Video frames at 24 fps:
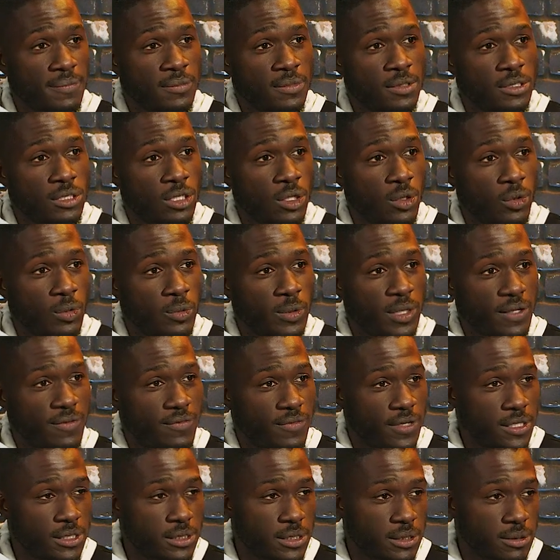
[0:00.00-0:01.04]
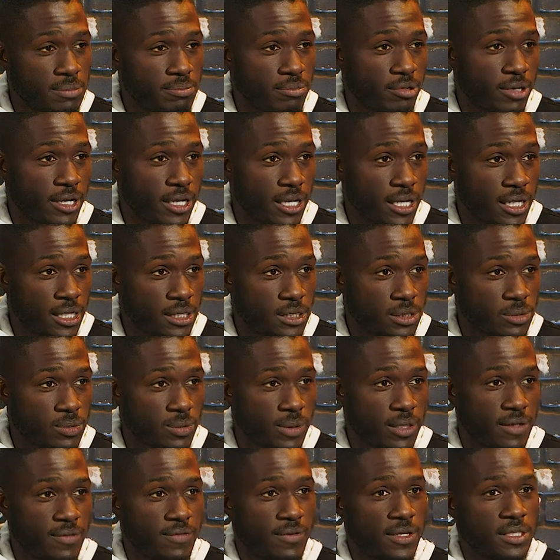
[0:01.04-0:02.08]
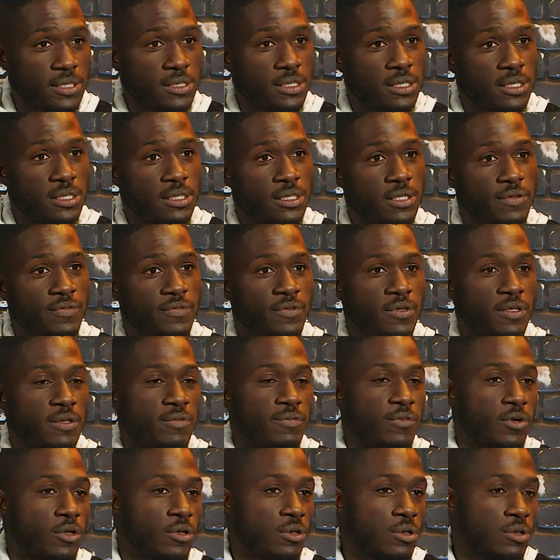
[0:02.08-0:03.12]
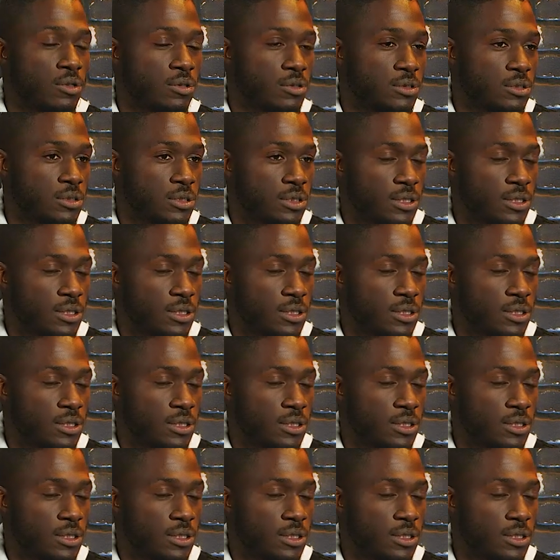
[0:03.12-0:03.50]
So we invest in brands, we invest in different verticals,